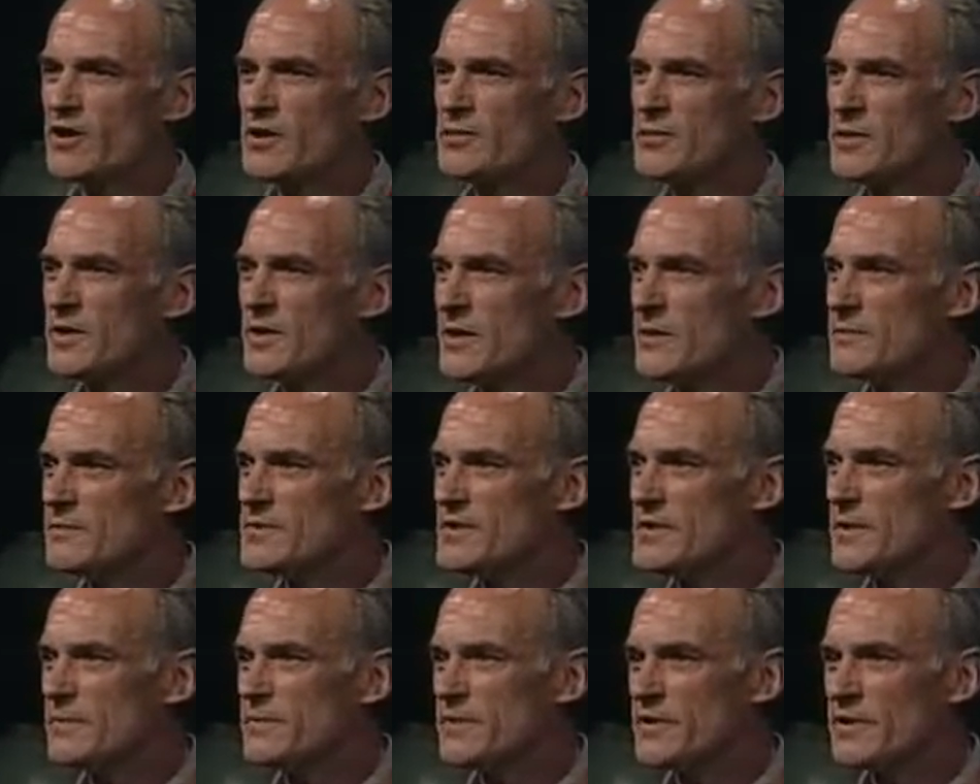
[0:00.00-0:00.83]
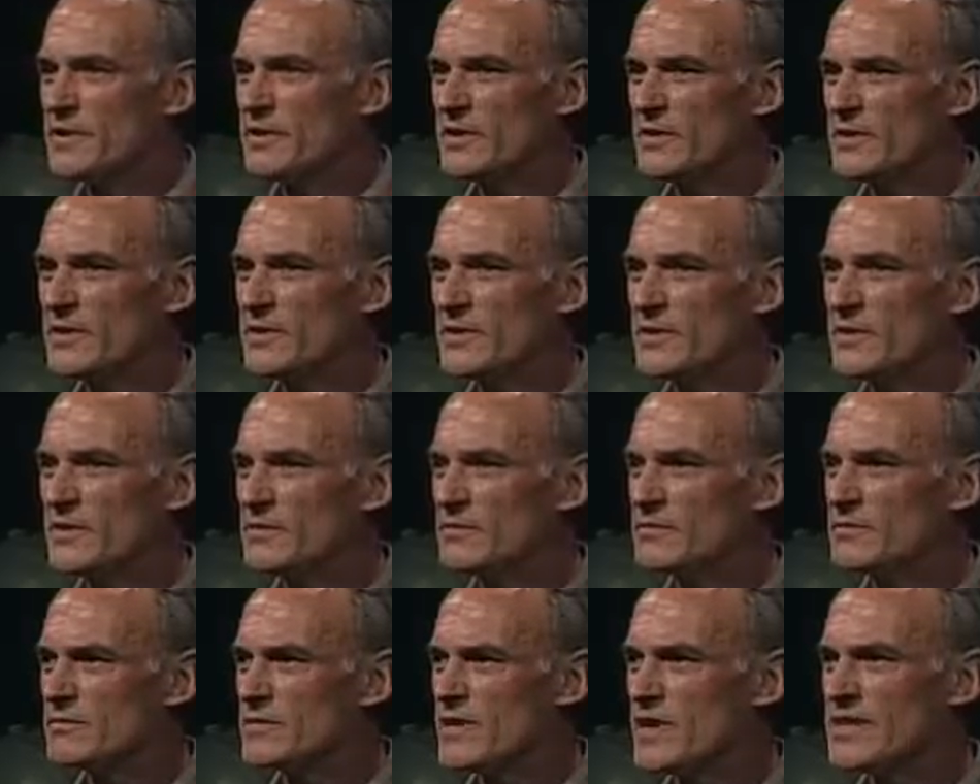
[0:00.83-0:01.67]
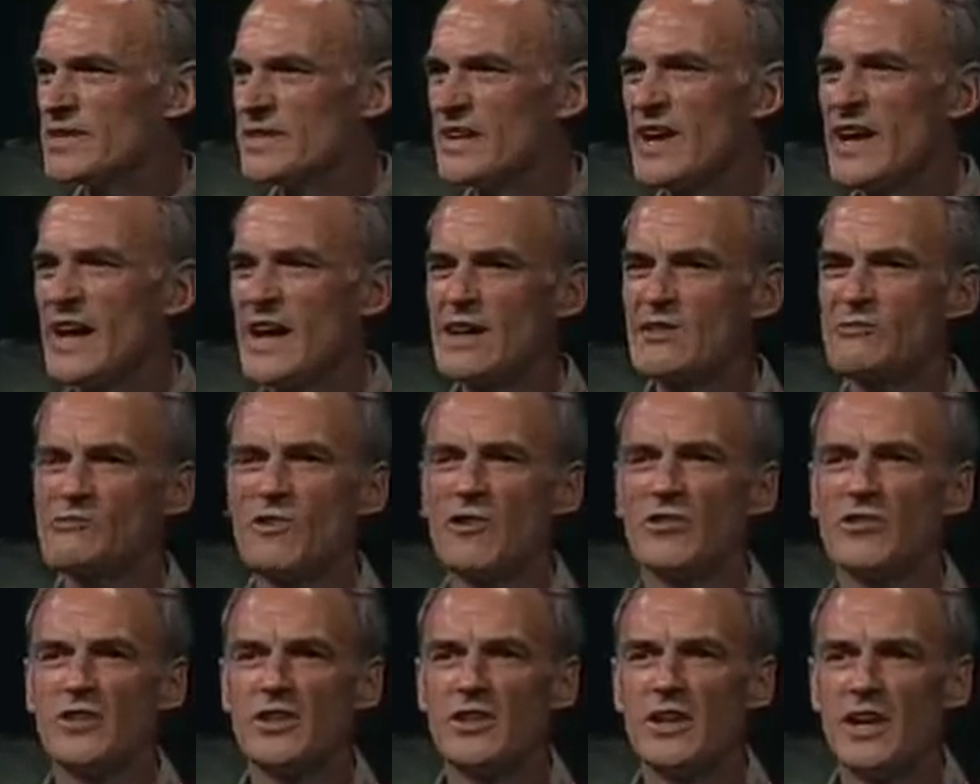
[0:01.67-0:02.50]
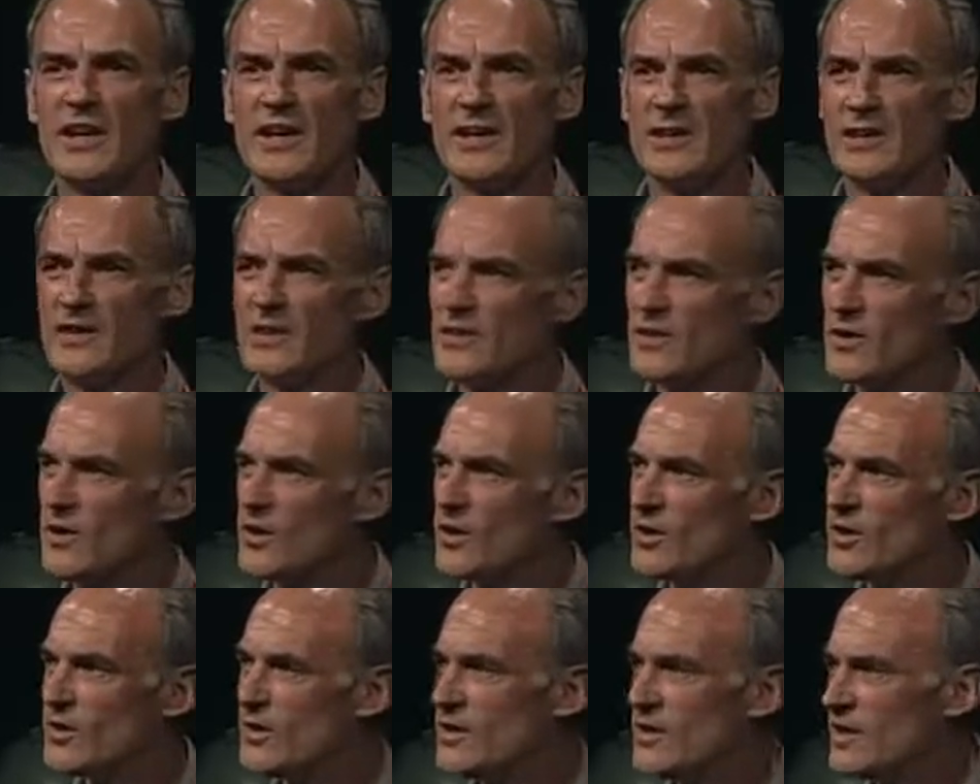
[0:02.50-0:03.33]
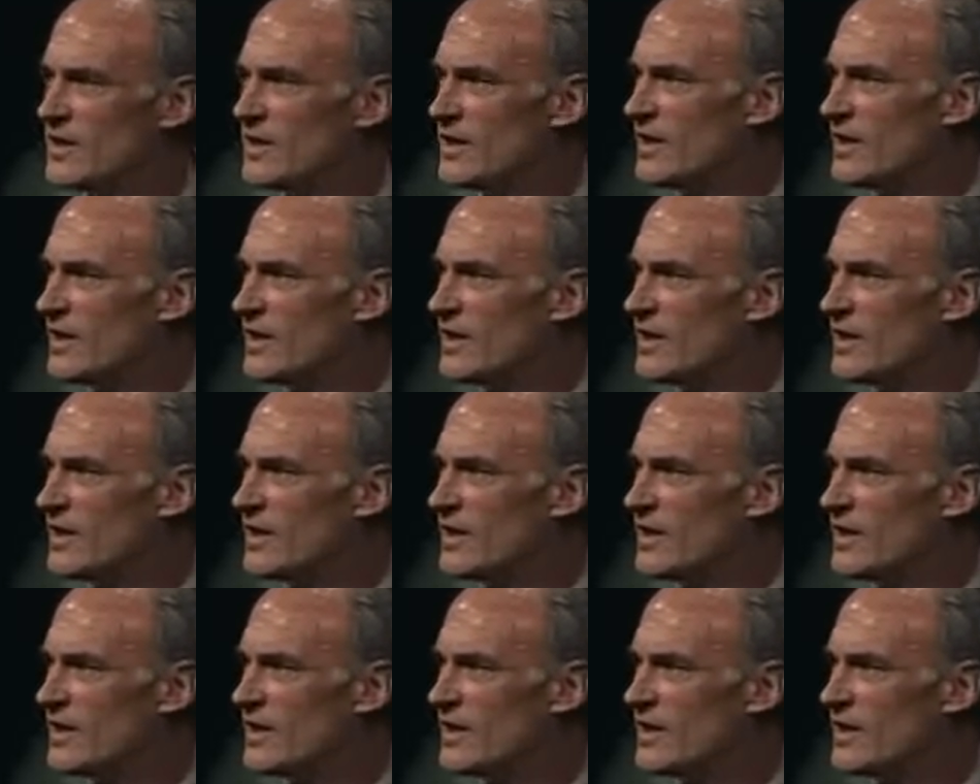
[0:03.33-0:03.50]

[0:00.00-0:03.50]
It becomes something like Niagara on the Lake or